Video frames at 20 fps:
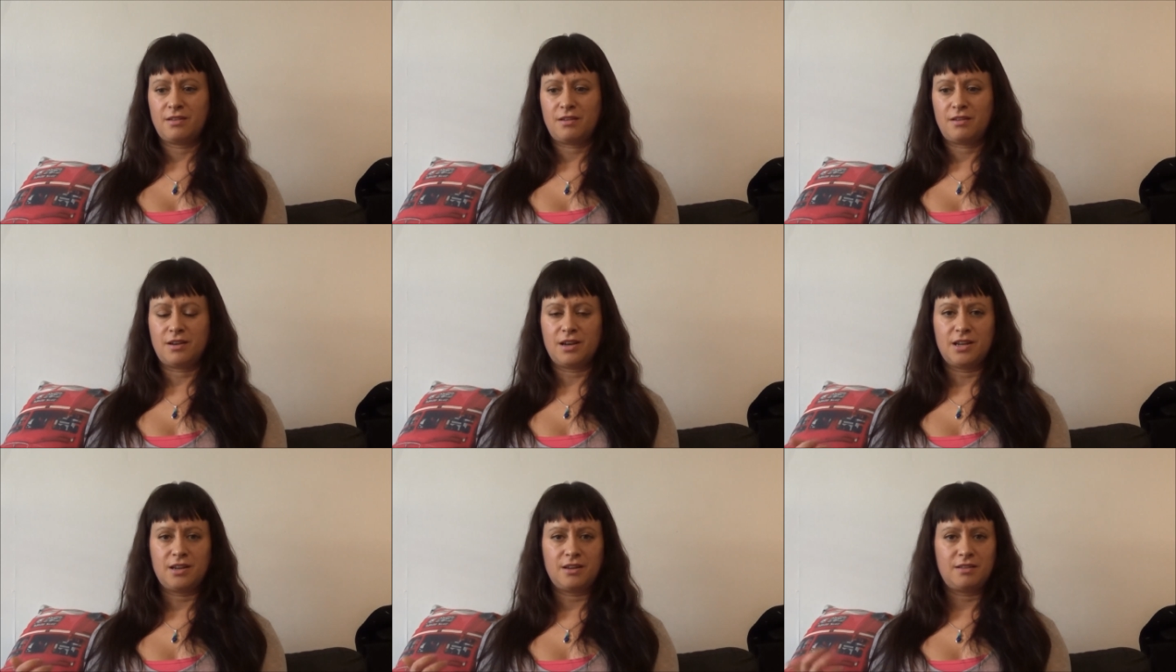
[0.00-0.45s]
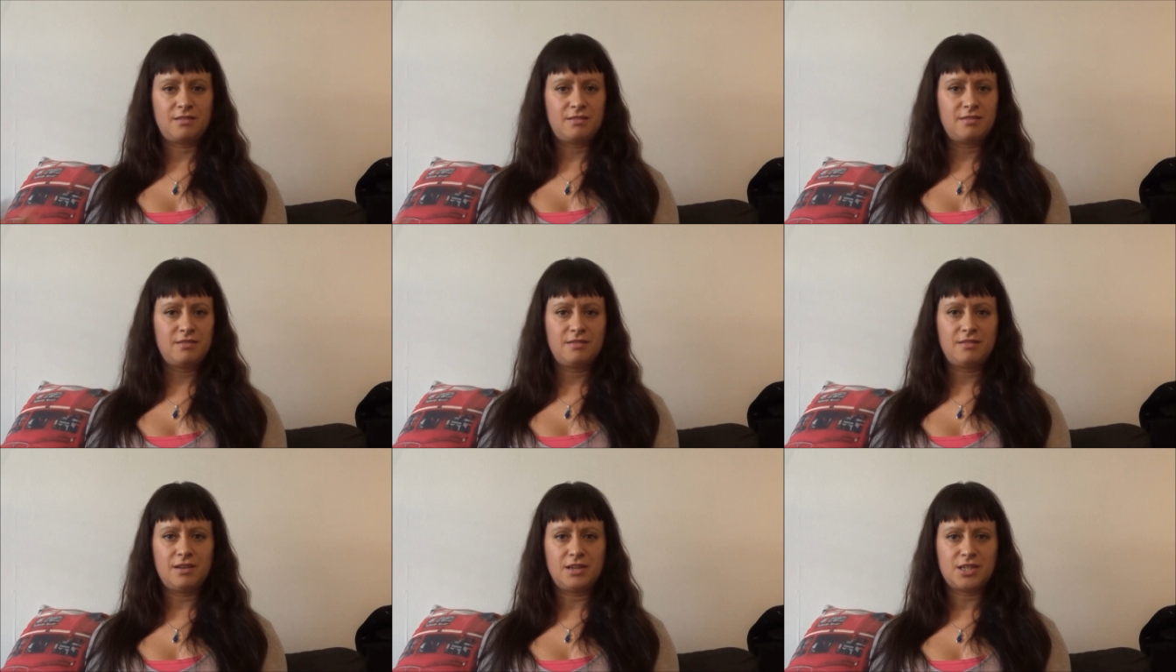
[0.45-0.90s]
I,
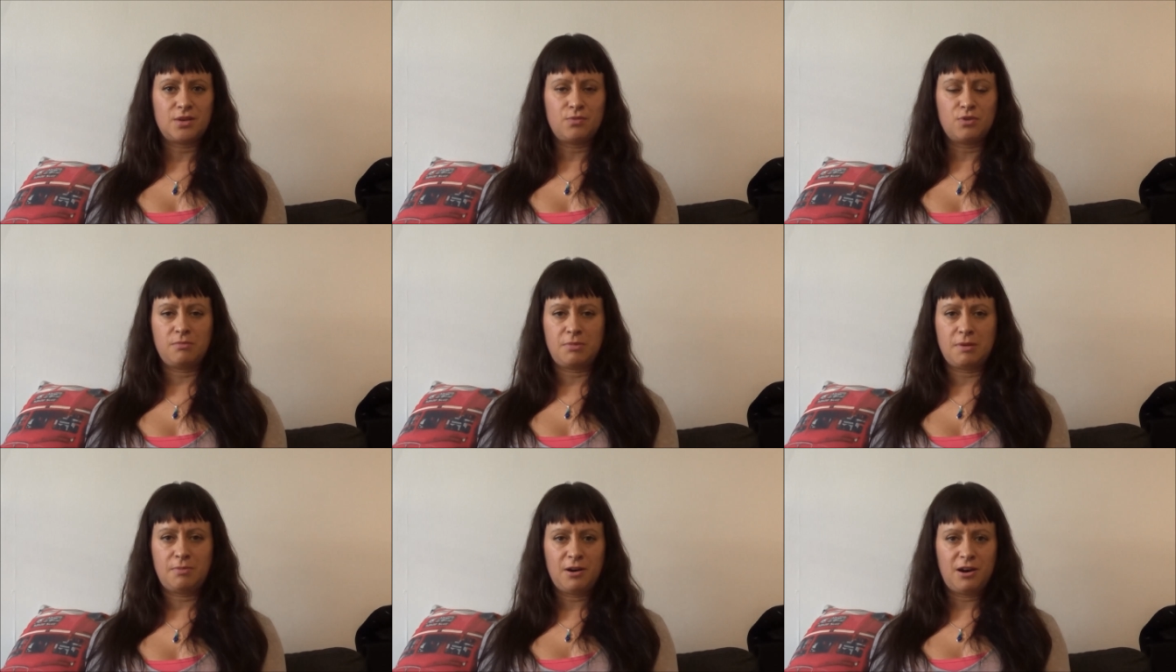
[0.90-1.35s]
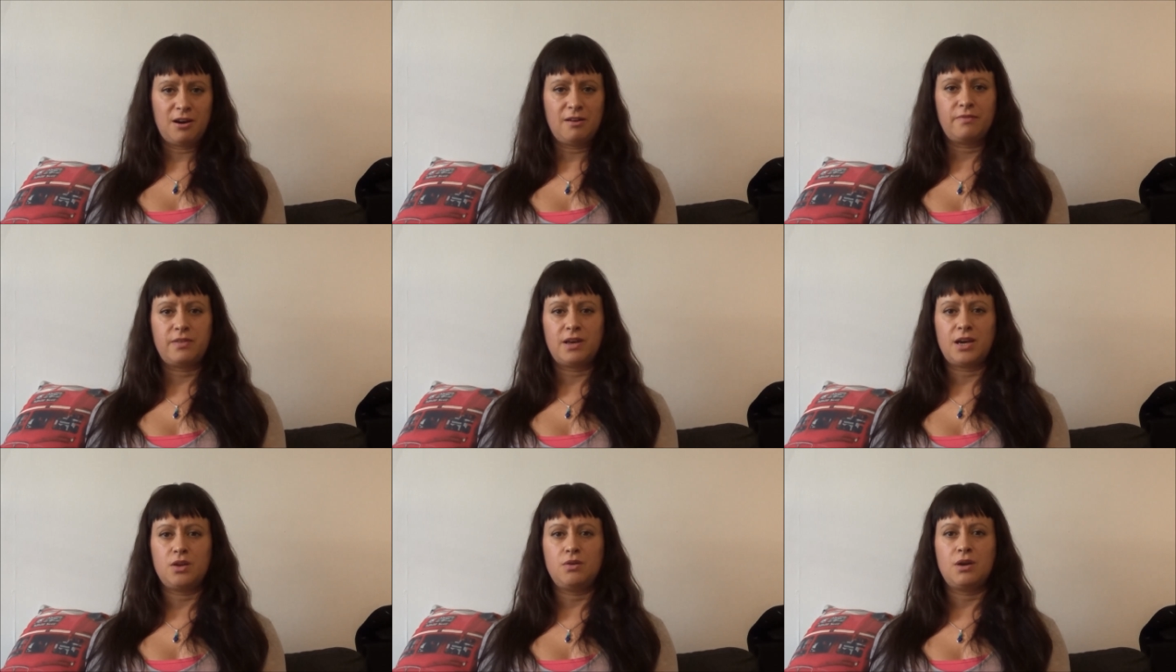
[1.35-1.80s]
I don't want to be part
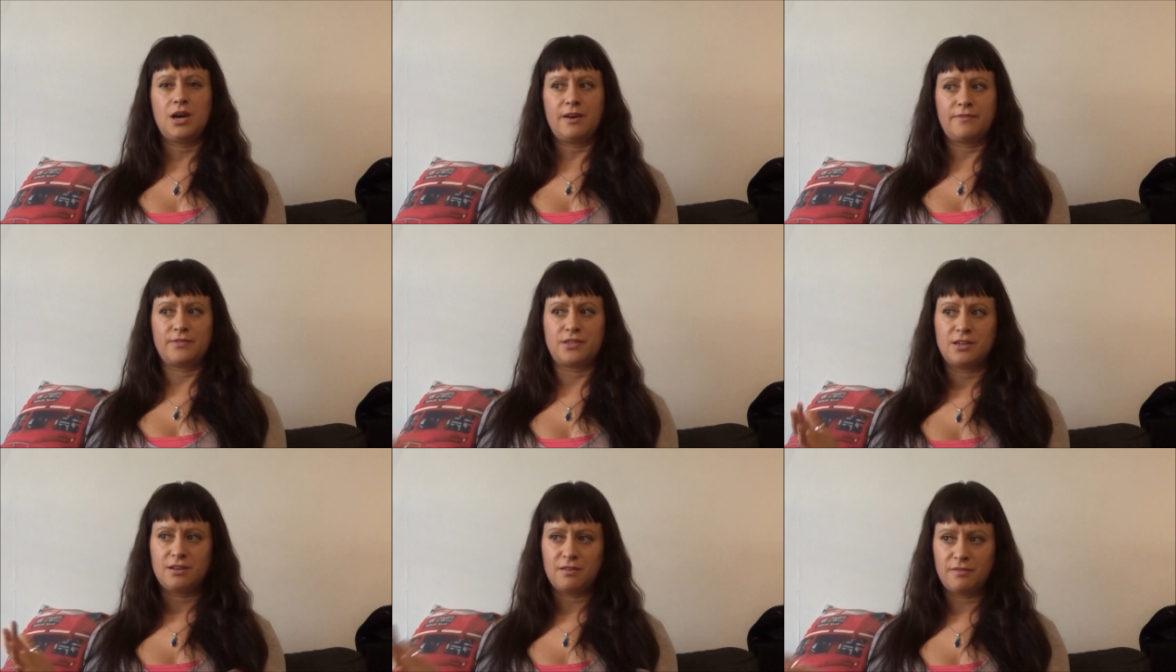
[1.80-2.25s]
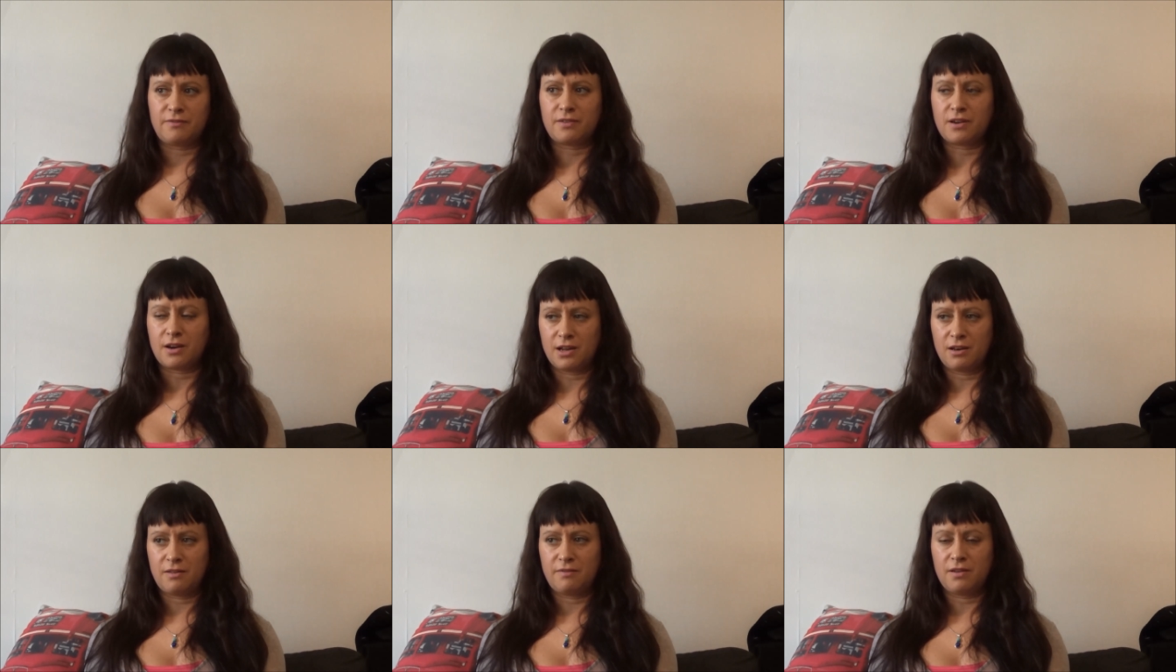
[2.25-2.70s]
of that, you have to have
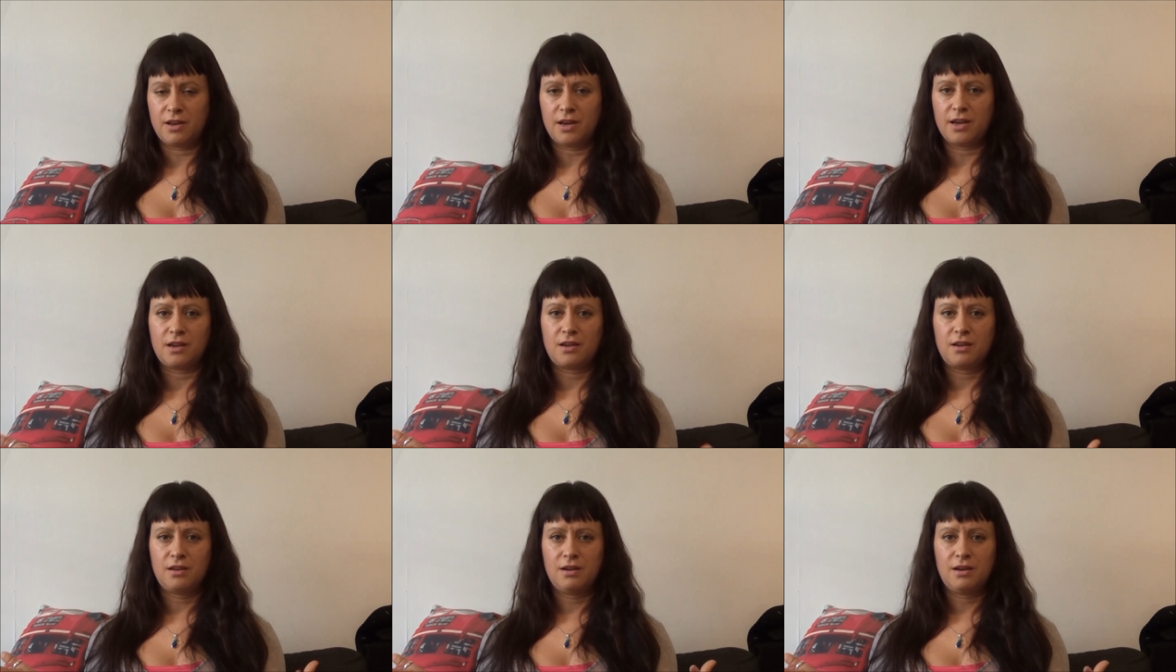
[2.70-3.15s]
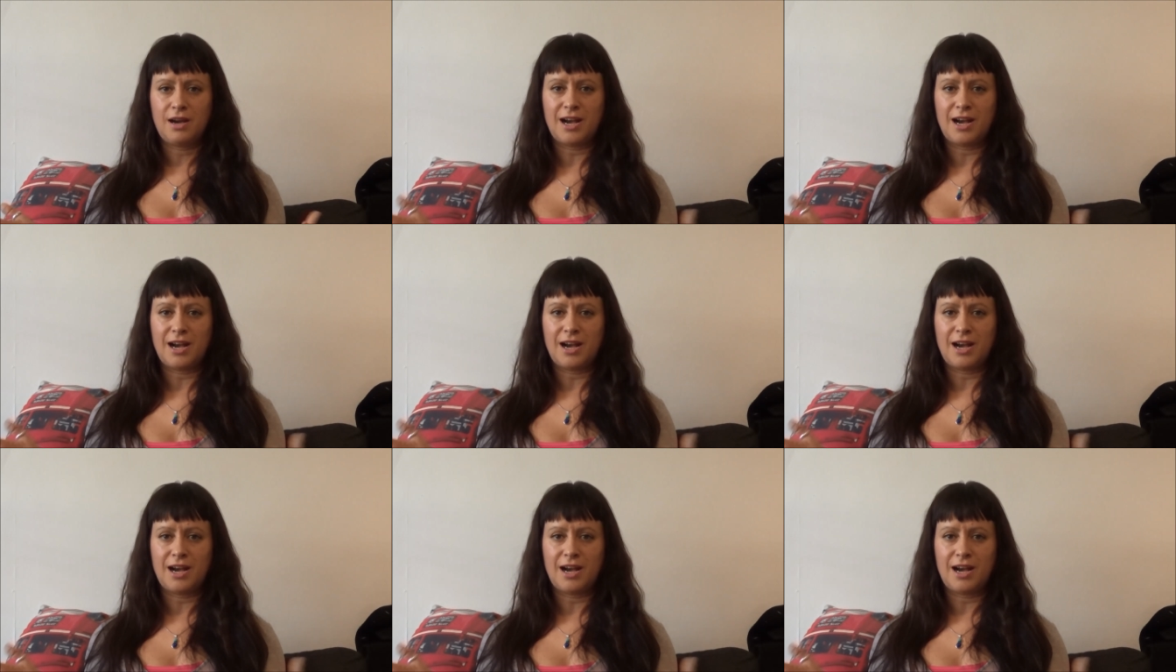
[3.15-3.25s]
kind of like